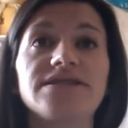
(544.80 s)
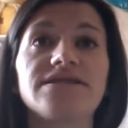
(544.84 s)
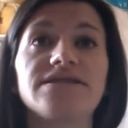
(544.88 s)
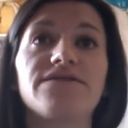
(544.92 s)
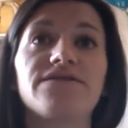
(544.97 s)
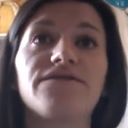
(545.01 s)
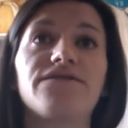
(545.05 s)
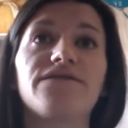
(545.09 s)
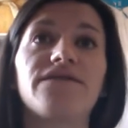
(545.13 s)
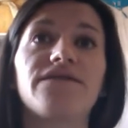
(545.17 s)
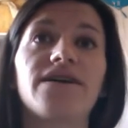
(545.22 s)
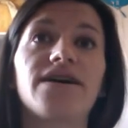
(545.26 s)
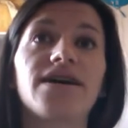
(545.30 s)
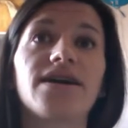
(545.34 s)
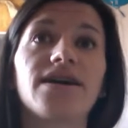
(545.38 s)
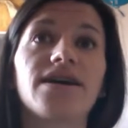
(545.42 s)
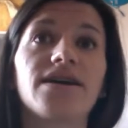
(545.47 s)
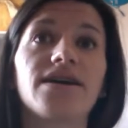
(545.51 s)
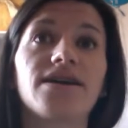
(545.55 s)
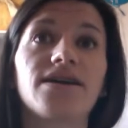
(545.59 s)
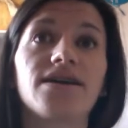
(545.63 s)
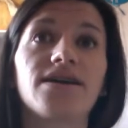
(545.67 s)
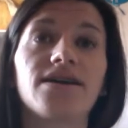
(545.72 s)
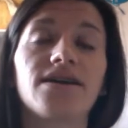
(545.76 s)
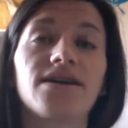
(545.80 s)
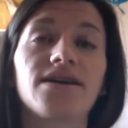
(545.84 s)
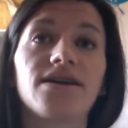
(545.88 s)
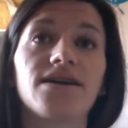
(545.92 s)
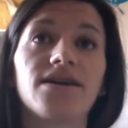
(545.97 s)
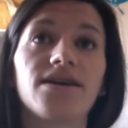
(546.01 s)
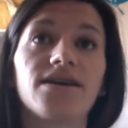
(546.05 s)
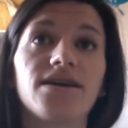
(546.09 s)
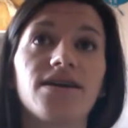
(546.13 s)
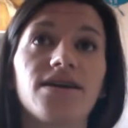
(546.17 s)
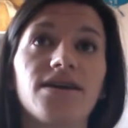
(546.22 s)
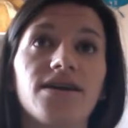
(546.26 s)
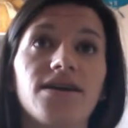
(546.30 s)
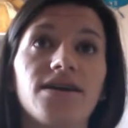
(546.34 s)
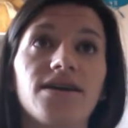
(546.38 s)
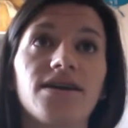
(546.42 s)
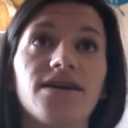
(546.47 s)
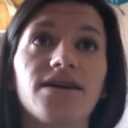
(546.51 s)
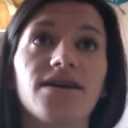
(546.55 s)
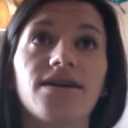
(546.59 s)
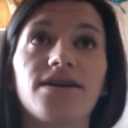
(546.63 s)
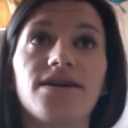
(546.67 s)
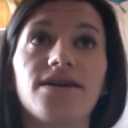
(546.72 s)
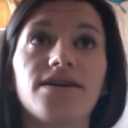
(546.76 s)
if I
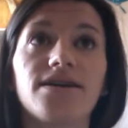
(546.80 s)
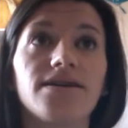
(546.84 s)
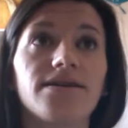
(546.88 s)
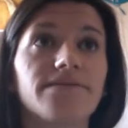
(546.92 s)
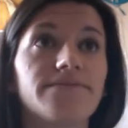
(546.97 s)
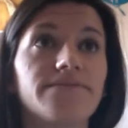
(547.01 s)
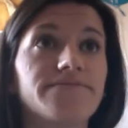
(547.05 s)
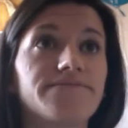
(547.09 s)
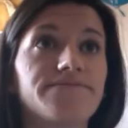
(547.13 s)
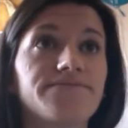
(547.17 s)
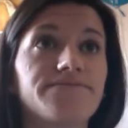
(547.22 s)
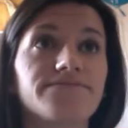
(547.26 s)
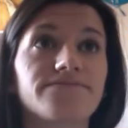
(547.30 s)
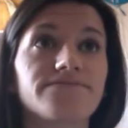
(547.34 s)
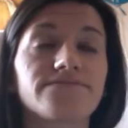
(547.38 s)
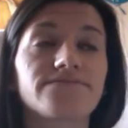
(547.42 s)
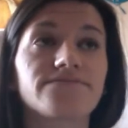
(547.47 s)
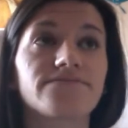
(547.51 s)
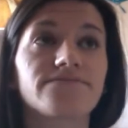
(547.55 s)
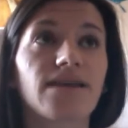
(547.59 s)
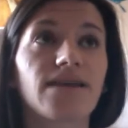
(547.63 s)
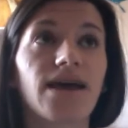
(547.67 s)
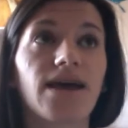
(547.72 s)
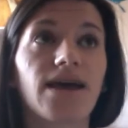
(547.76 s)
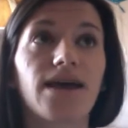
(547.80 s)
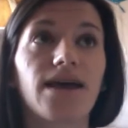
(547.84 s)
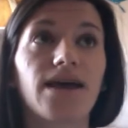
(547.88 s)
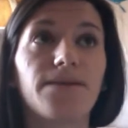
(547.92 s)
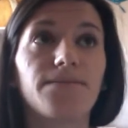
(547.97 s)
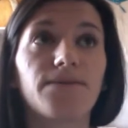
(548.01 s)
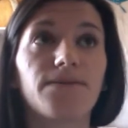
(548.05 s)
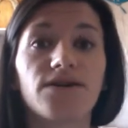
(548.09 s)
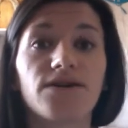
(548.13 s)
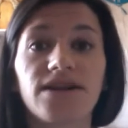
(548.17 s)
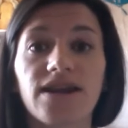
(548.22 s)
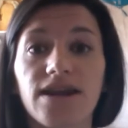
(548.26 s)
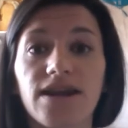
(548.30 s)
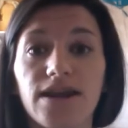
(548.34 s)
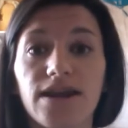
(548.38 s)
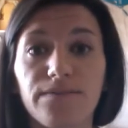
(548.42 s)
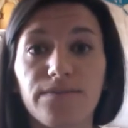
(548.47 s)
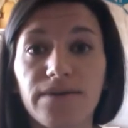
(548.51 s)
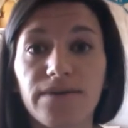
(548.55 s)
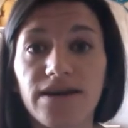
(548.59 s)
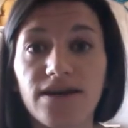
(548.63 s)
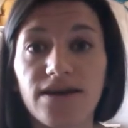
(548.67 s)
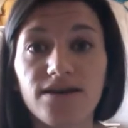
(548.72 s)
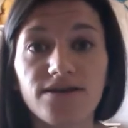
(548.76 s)
um, am on any
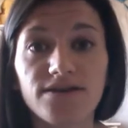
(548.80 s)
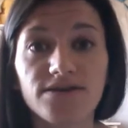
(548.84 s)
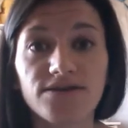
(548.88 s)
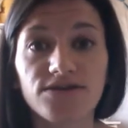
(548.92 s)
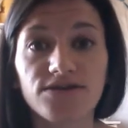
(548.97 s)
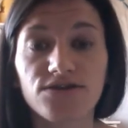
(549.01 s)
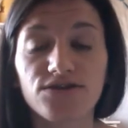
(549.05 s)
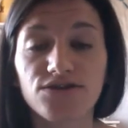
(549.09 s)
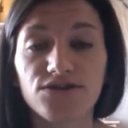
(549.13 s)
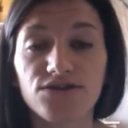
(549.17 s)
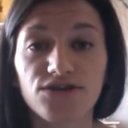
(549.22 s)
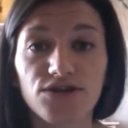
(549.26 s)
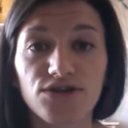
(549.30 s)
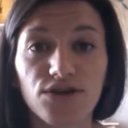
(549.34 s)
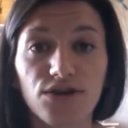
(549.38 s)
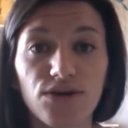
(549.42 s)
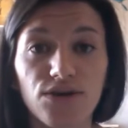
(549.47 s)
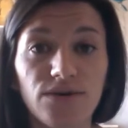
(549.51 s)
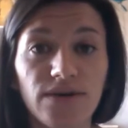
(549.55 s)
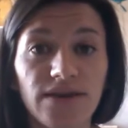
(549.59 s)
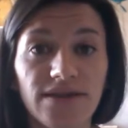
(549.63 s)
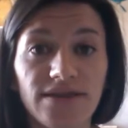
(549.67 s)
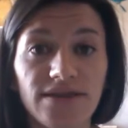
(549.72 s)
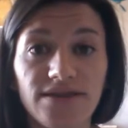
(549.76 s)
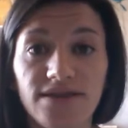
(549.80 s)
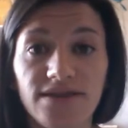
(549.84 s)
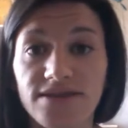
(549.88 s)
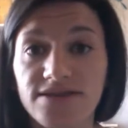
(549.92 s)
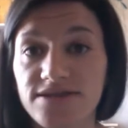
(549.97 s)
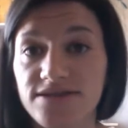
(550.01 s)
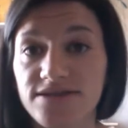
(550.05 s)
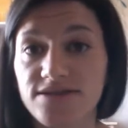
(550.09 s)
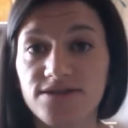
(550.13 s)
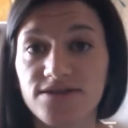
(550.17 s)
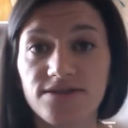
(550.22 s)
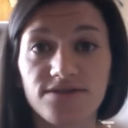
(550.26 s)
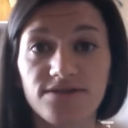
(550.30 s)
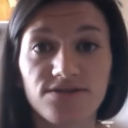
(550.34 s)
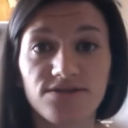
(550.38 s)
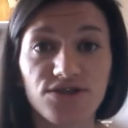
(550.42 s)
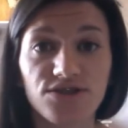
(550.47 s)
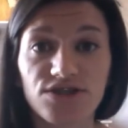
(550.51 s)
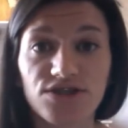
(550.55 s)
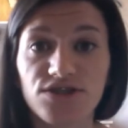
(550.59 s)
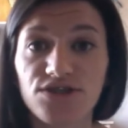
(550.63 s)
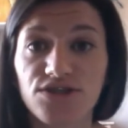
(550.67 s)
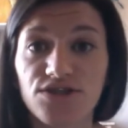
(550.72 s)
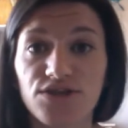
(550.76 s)
pills or so, and this is
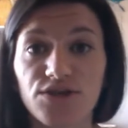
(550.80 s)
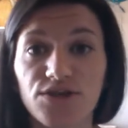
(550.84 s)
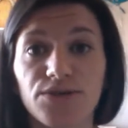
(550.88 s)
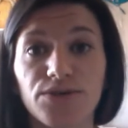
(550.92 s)
just